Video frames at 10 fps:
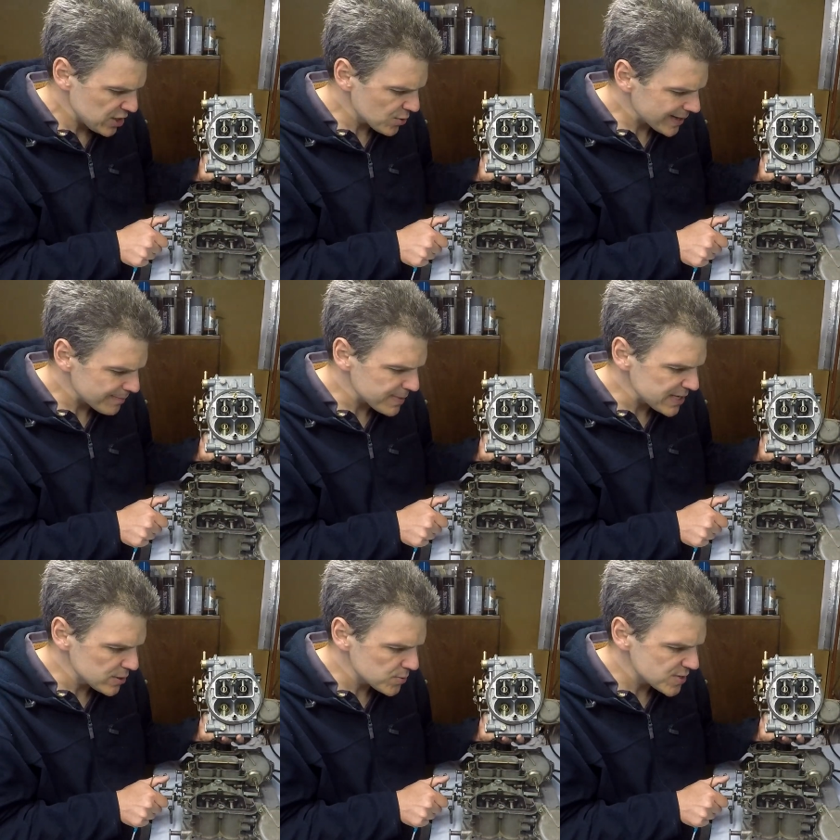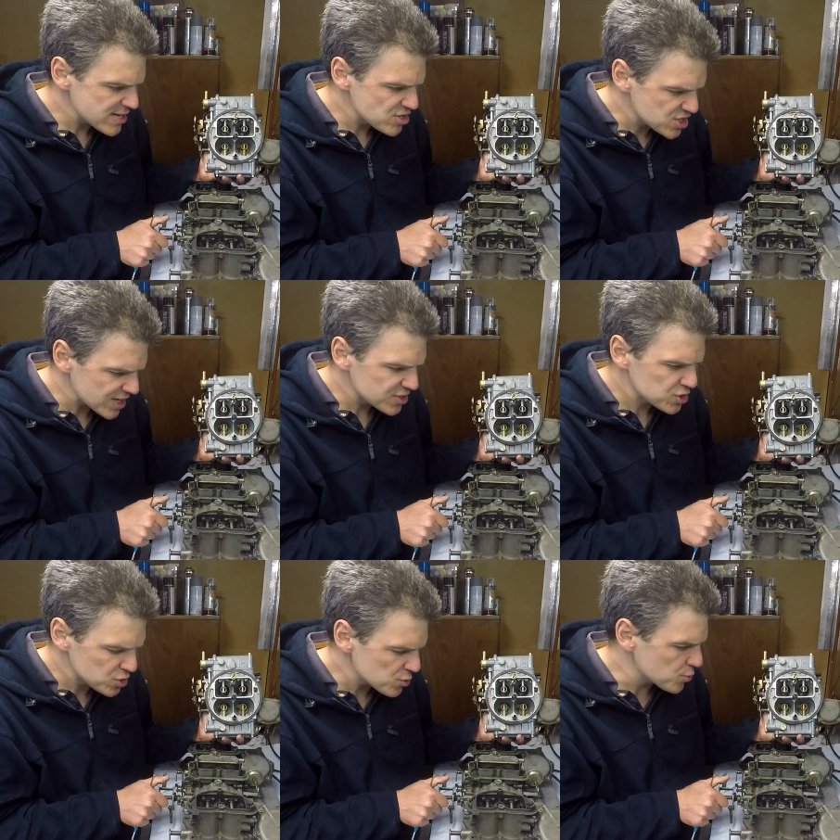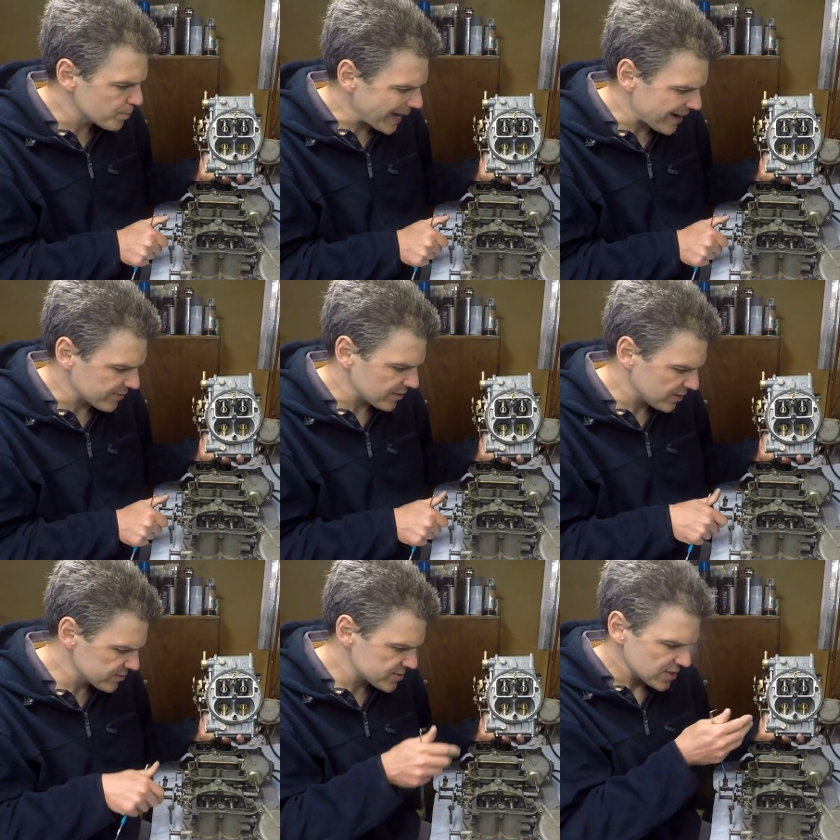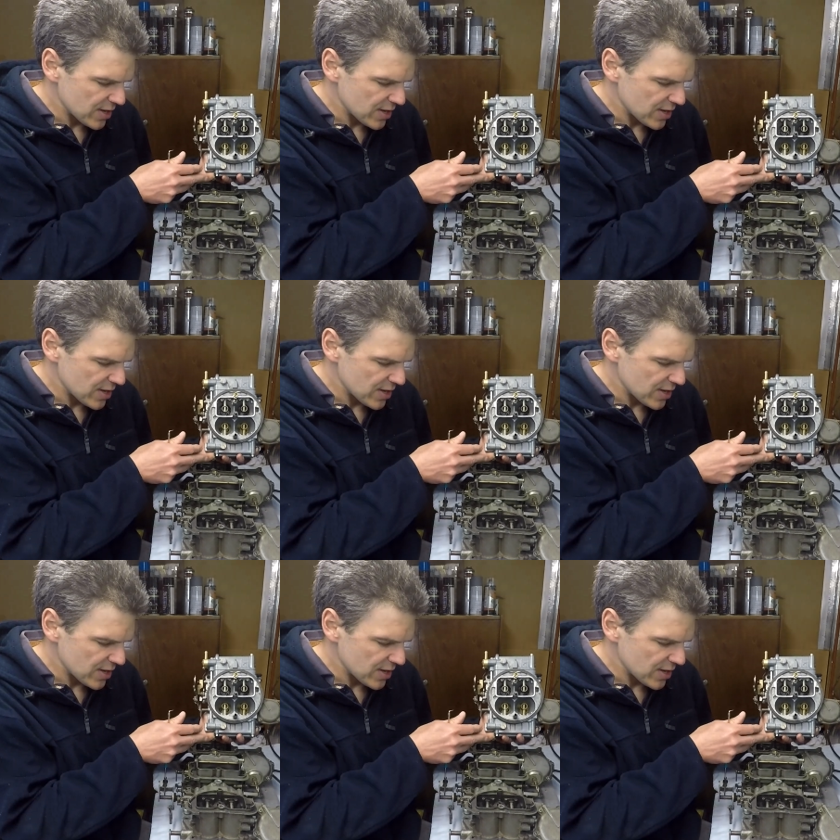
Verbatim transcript: you can be using just two barrels